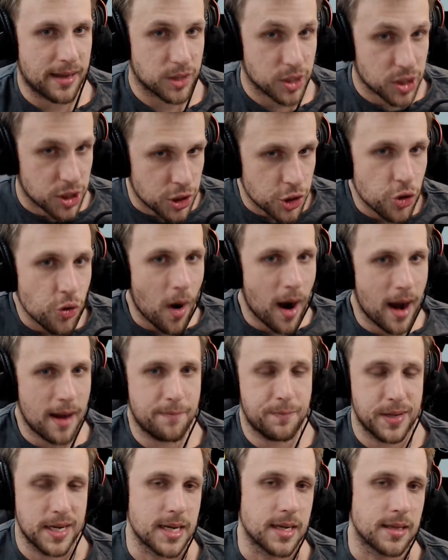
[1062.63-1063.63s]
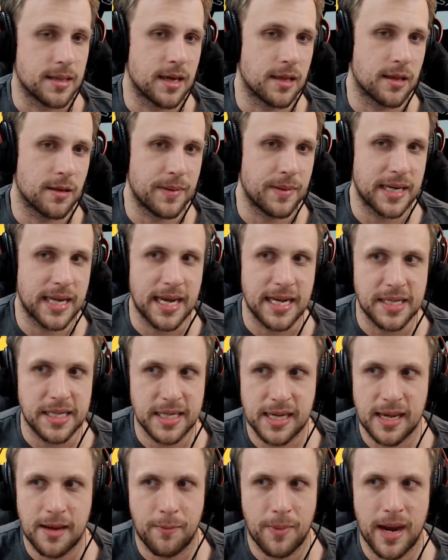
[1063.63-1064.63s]
this new IP that they've been
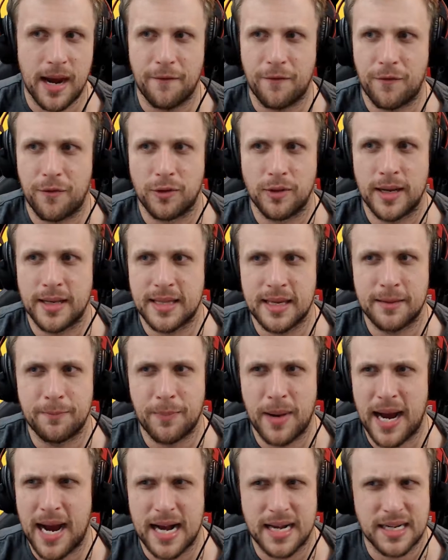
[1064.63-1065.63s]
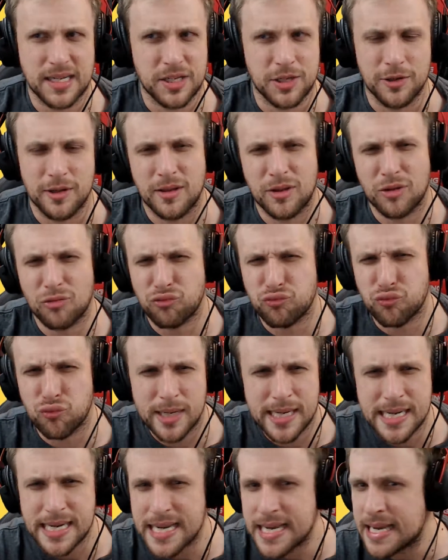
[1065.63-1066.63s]
hinting about for like the past sort of
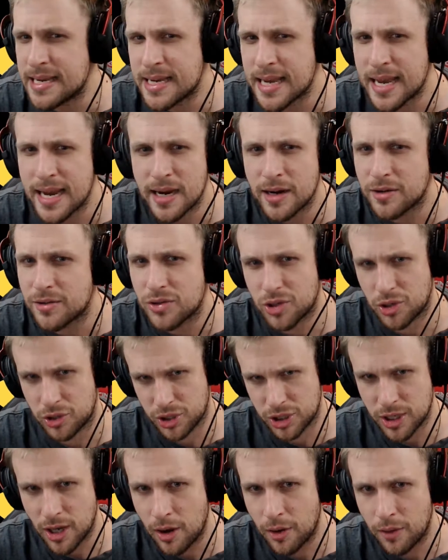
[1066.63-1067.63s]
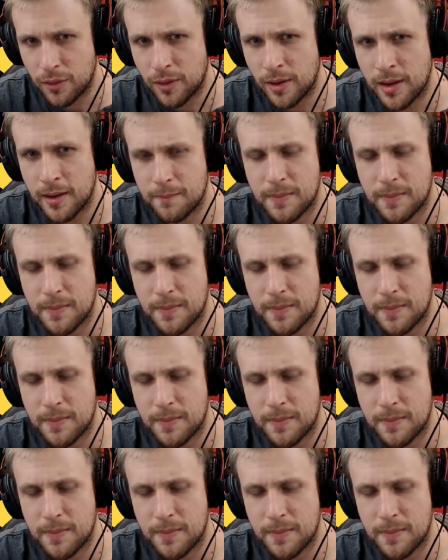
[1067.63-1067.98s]
3 years or so,